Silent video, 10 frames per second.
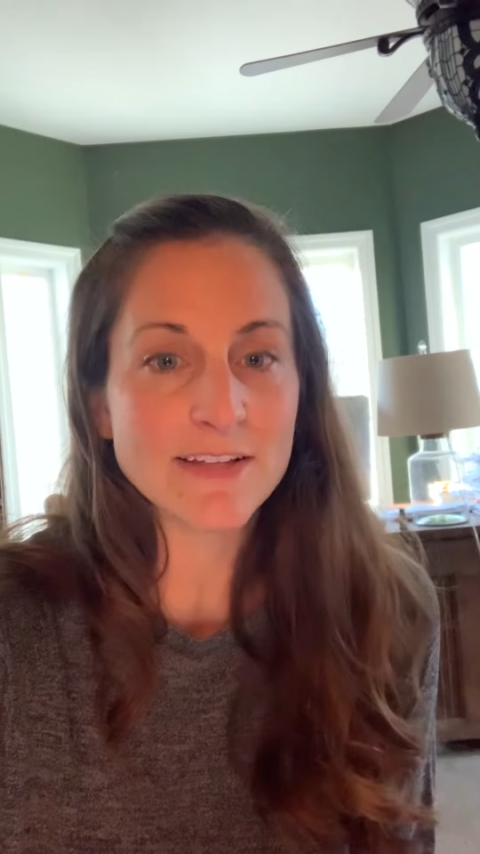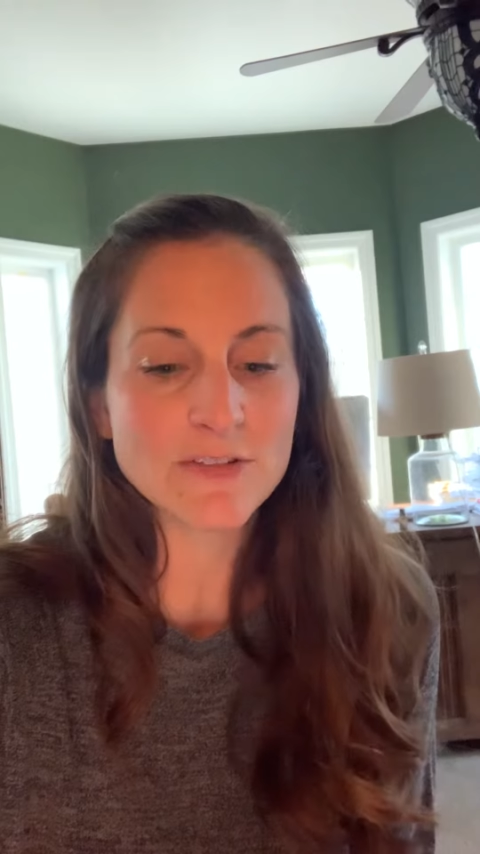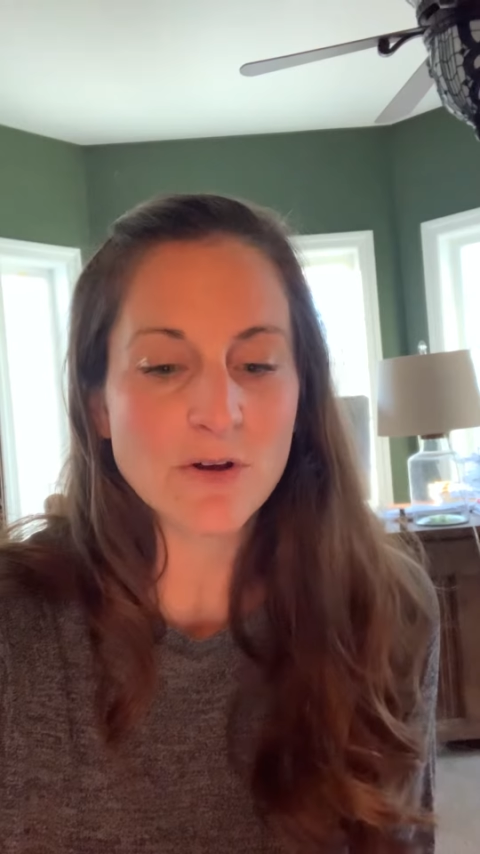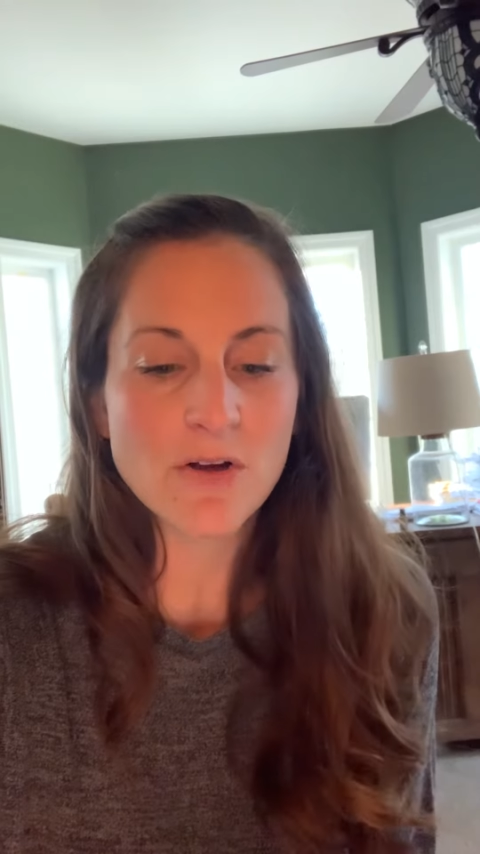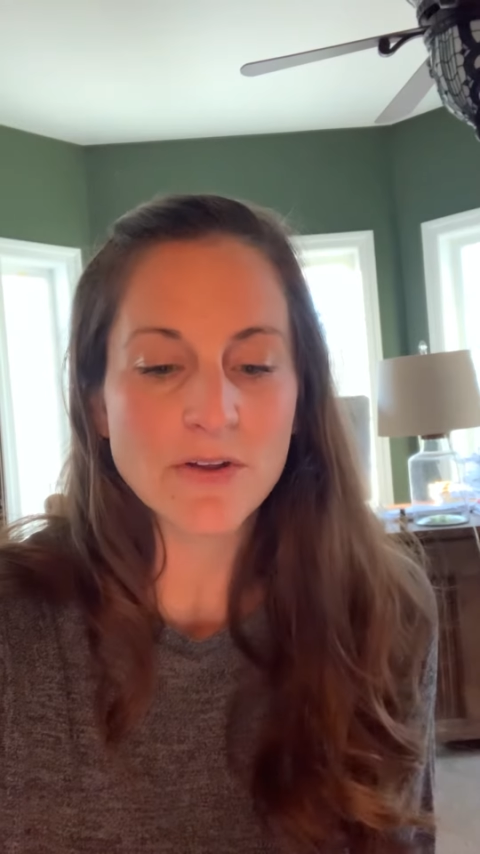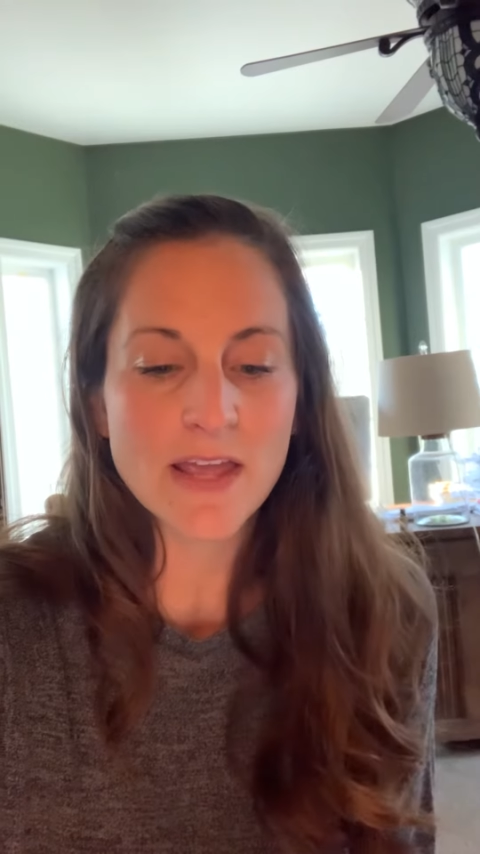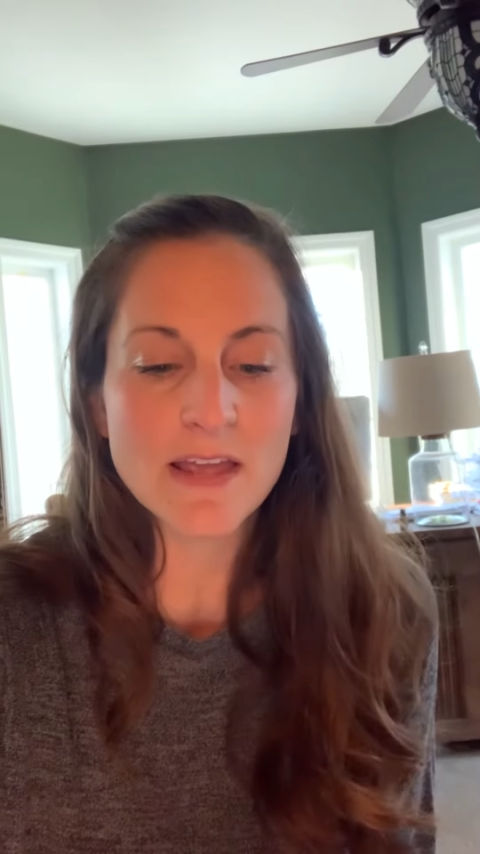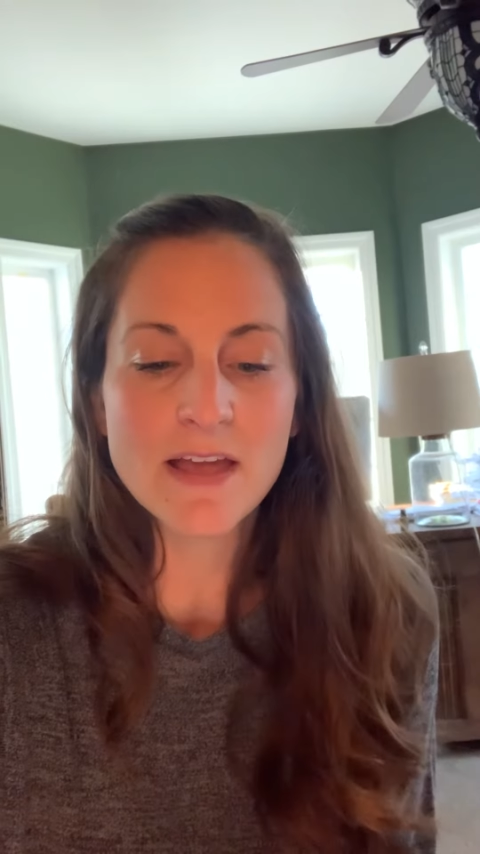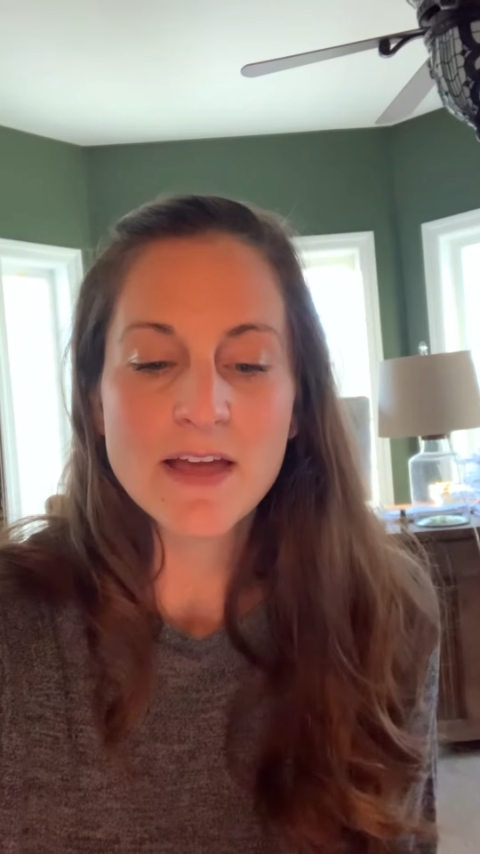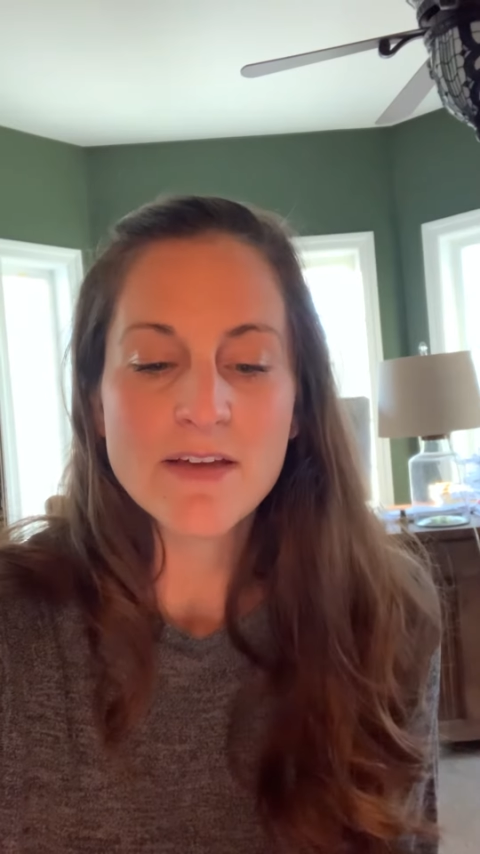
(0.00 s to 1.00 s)
It's called
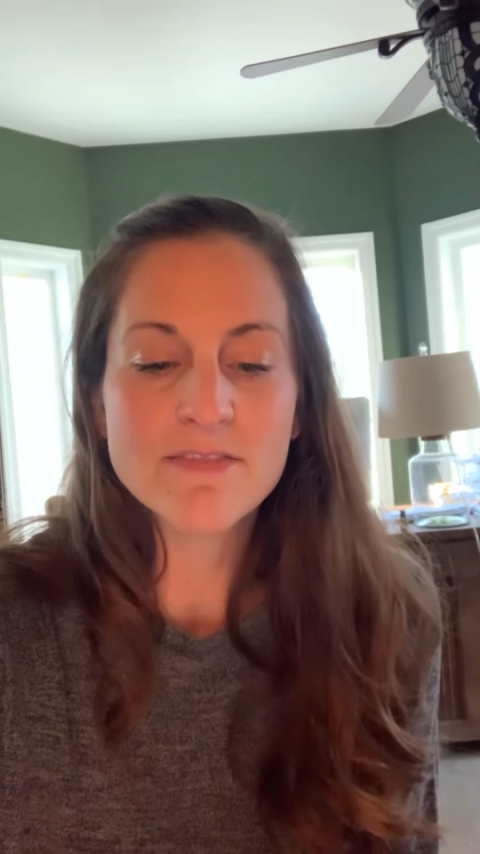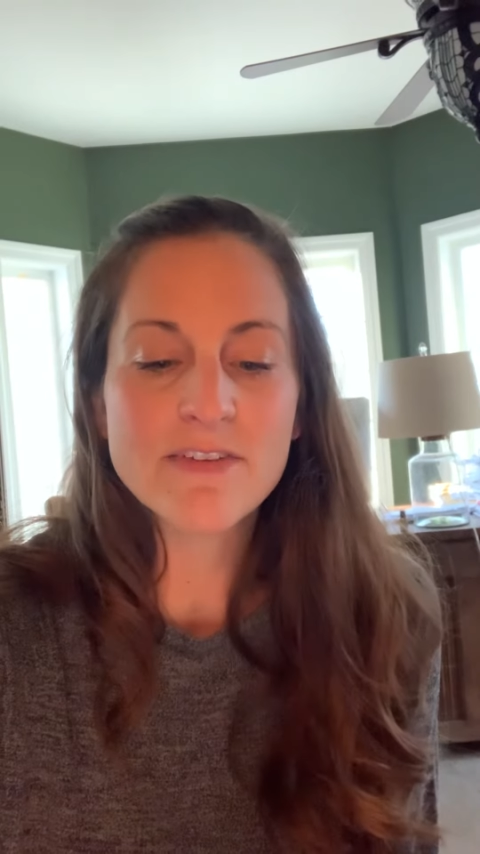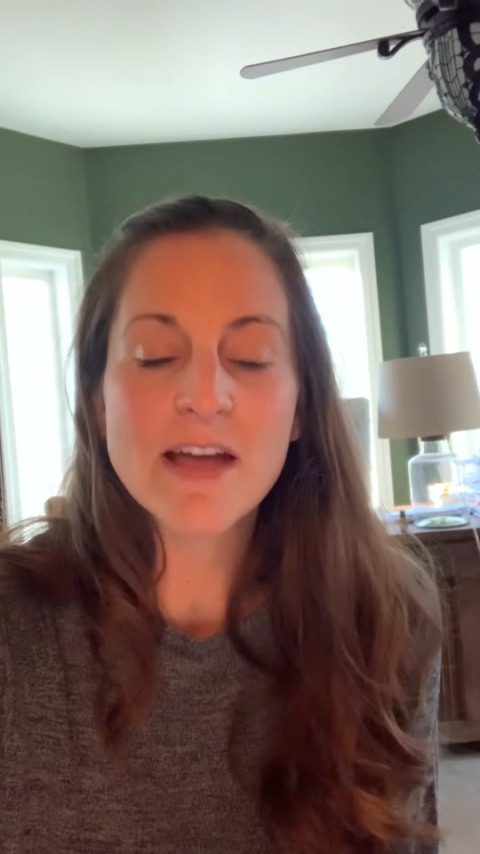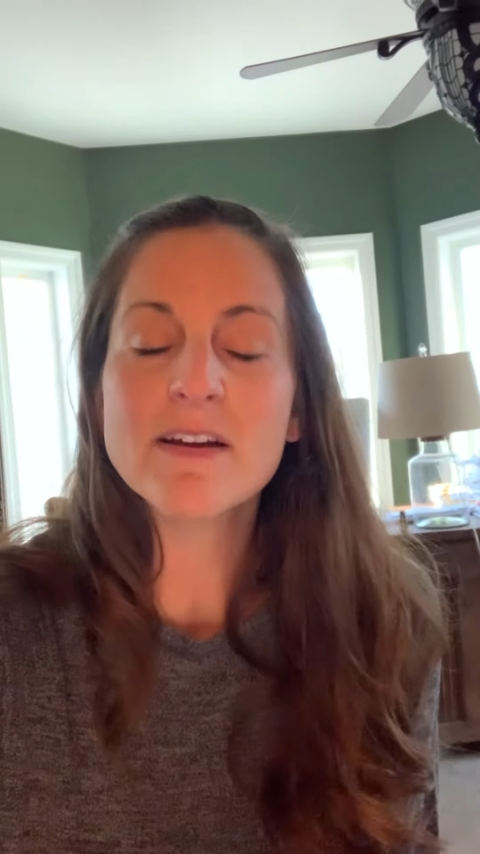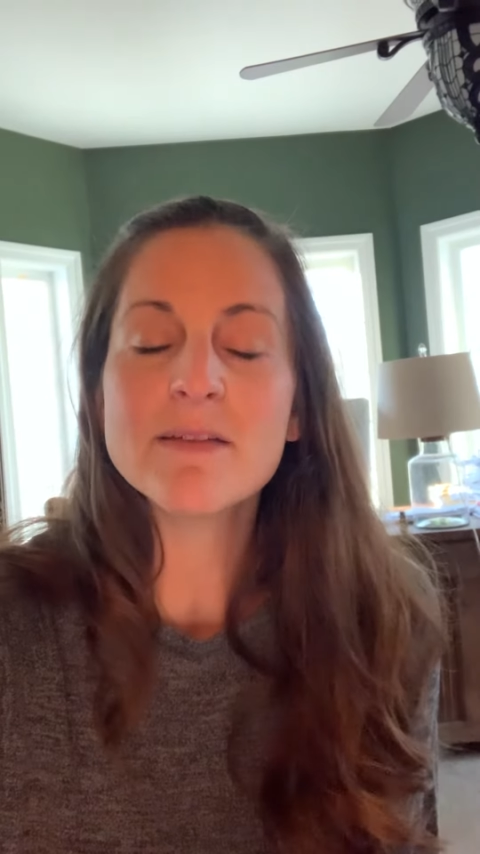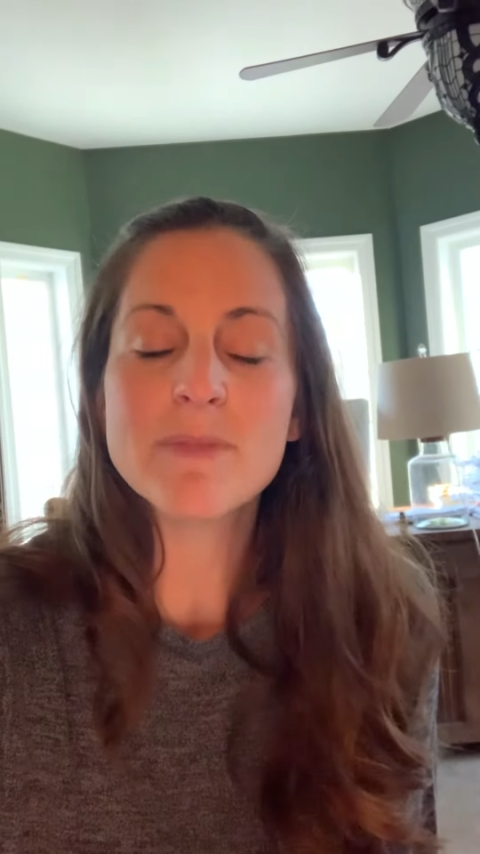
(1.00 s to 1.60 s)
a Very